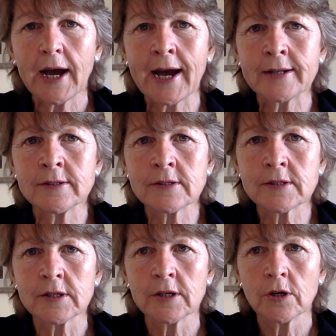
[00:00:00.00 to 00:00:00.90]
And
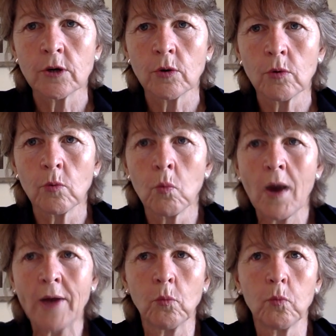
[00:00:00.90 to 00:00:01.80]

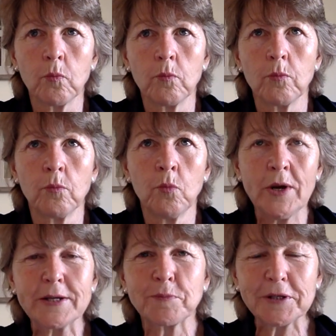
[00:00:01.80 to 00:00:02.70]
while
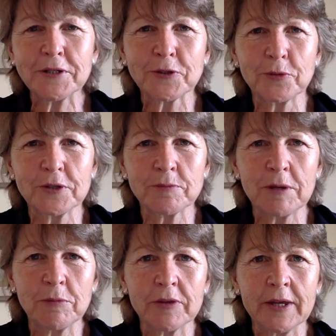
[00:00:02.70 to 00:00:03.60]
we as business owners may
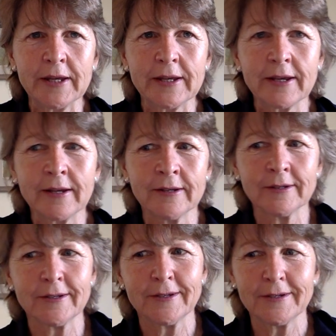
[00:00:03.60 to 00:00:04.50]
be thinking,
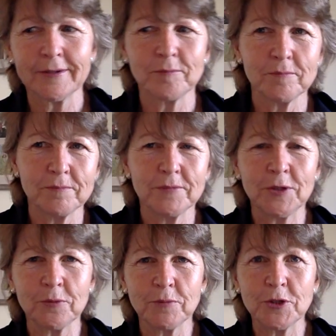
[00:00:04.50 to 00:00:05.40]
you
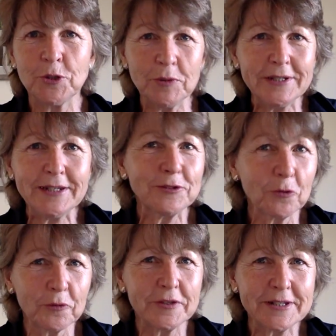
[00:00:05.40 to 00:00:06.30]
know, do we need
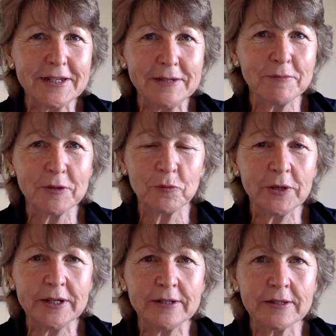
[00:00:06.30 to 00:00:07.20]
all the team that
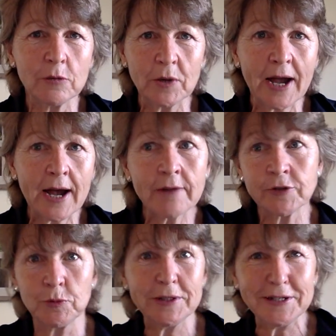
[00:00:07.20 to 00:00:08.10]
we have?
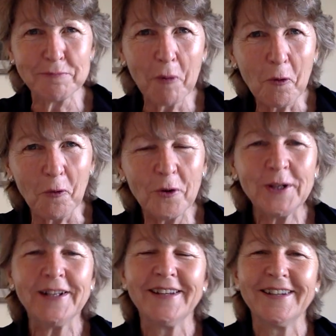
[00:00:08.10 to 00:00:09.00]
Do we need more
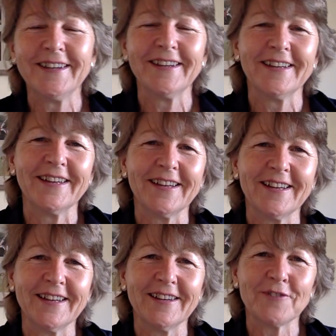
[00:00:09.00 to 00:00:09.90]

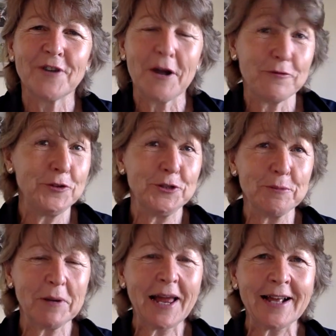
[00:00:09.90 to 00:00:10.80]
for our future
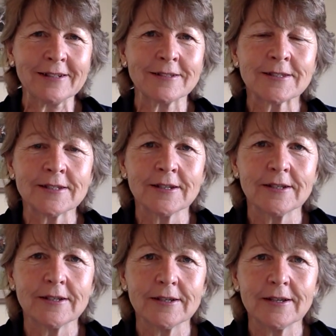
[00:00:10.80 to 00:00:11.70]
plans?
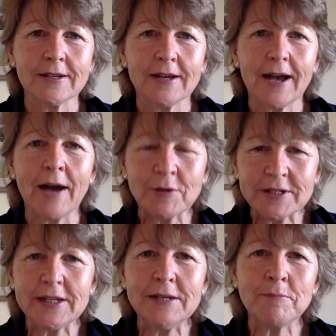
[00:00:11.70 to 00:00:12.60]
Our
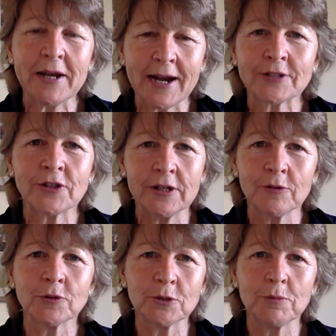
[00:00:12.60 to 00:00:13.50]
team may actually
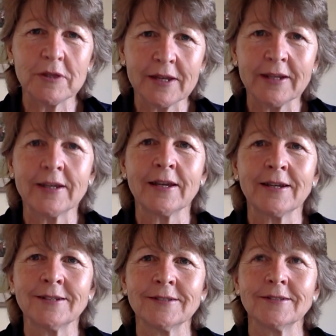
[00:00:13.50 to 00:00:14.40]
also be
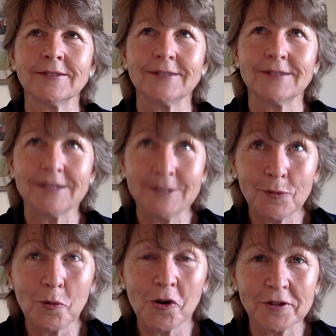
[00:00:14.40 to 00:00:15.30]
thinking, do you know
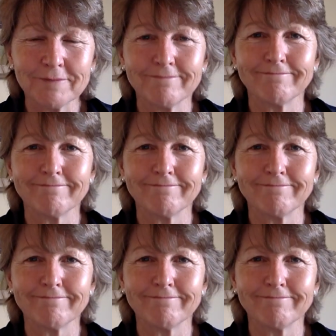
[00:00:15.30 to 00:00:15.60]
what?